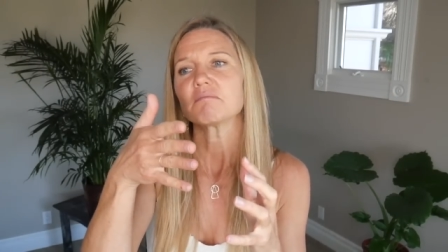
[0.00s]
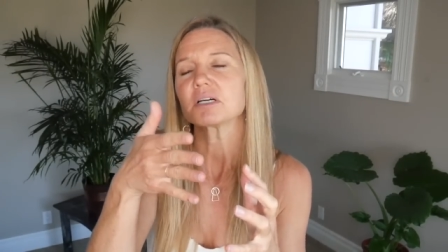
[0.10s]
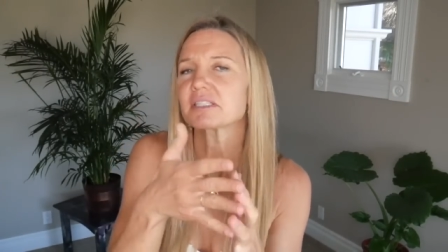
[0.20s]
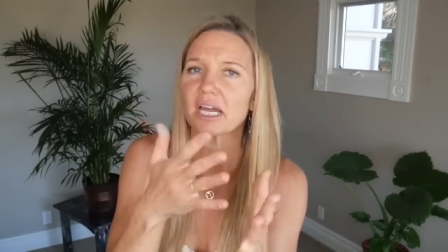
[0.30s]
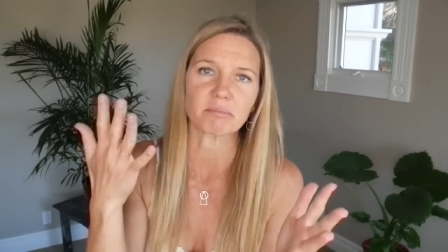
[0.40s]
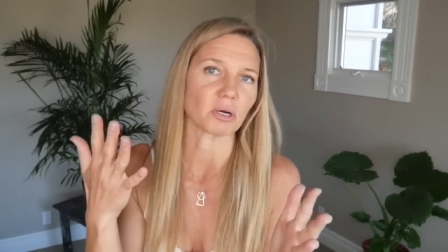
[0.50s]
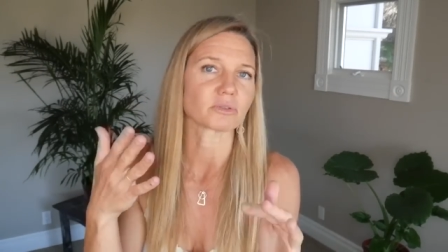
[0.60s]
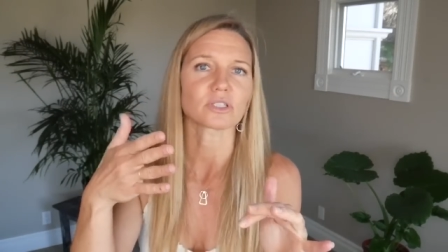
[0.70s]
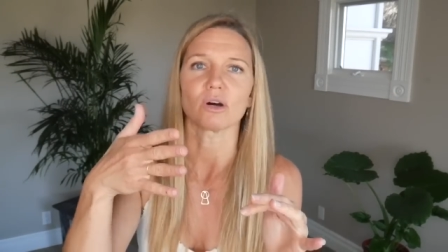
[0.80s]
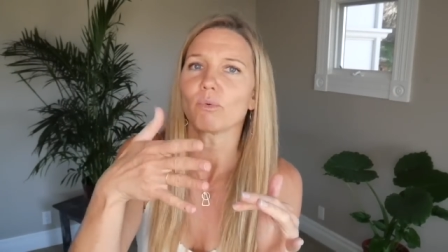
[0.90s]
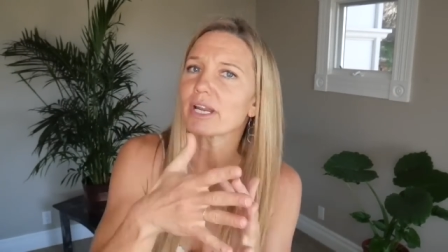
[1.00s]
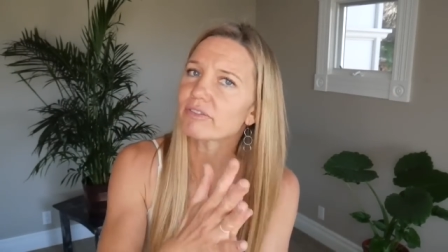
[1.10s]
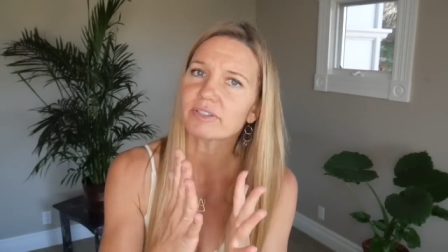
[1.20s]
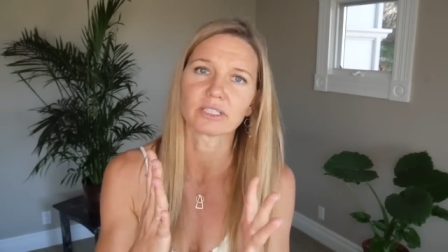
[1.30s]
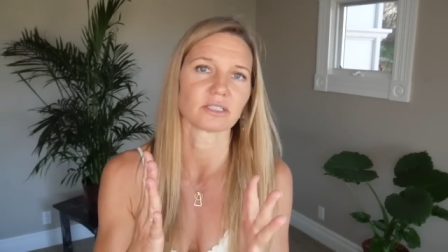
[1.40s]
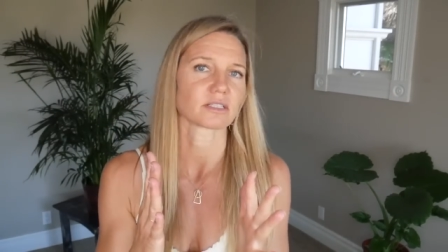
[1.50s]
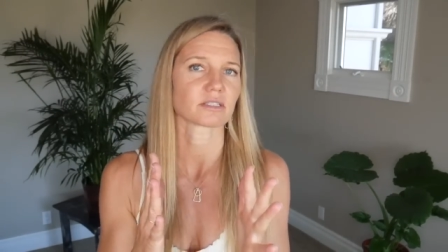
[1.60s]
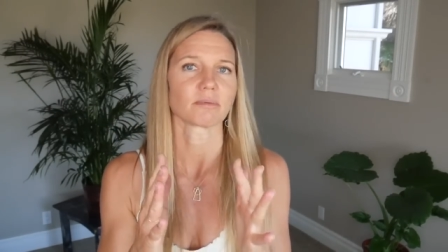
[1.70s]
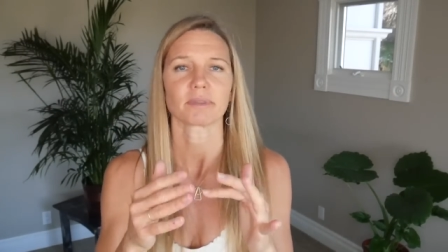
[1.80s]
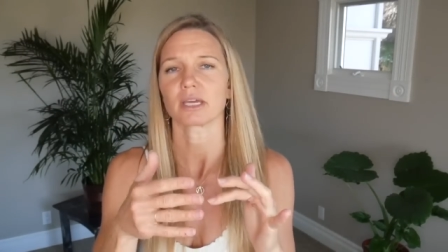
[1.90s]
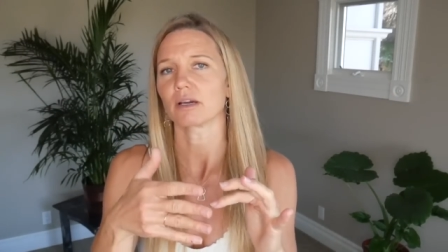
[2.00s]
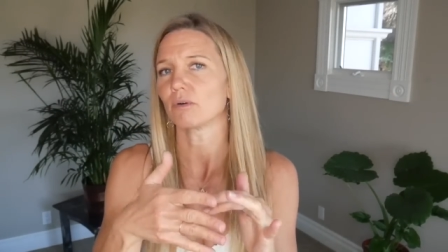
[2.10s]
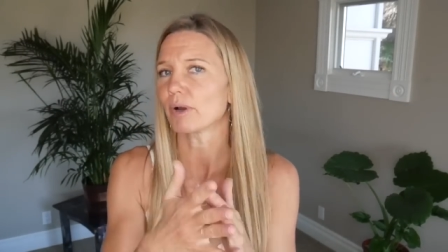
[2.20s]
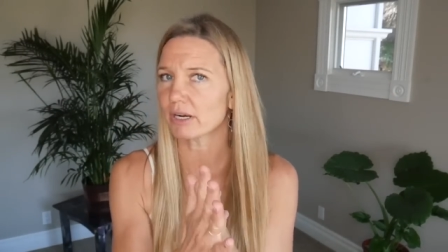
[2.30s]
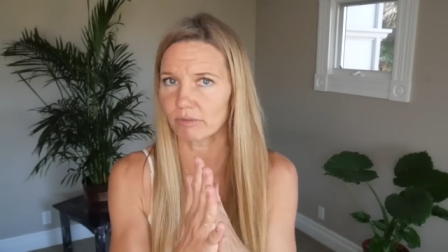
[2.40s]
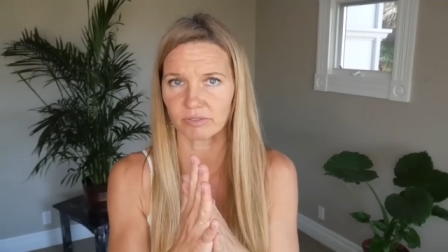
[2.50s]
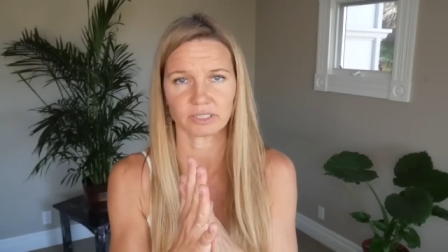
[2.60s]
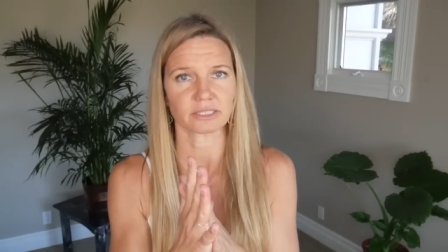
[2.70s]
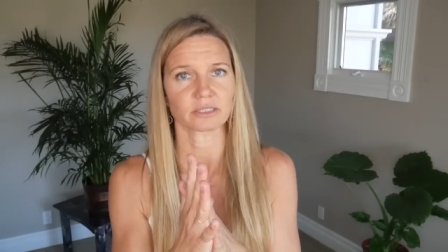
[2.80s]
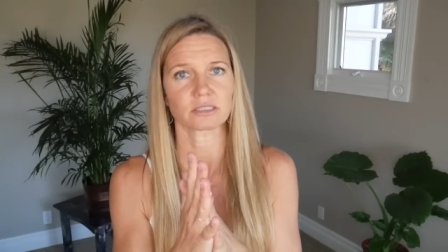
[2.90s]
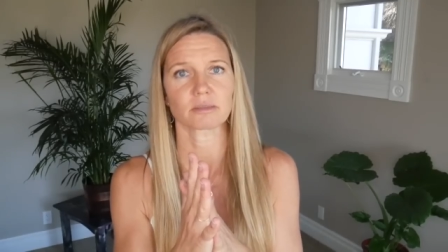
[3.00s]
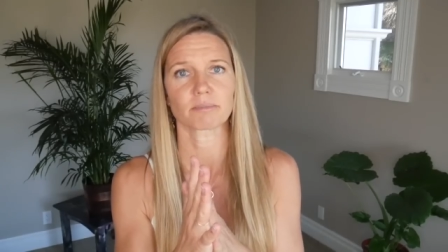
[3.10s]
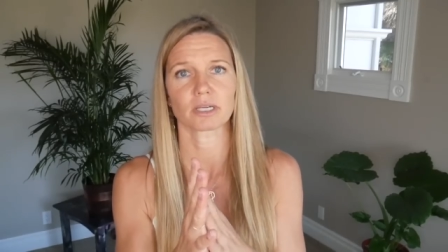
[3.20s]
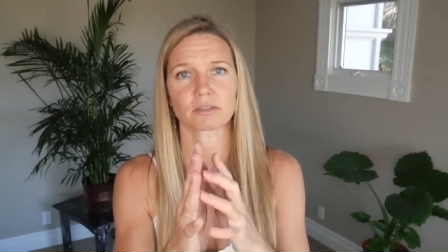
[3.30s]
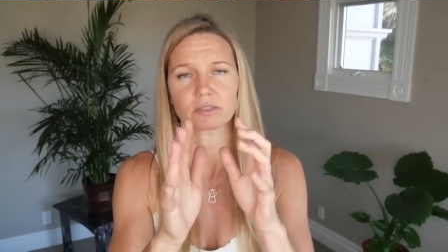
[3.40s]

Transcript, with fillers: a signpost, a way to feel into something, a way to reflect on something.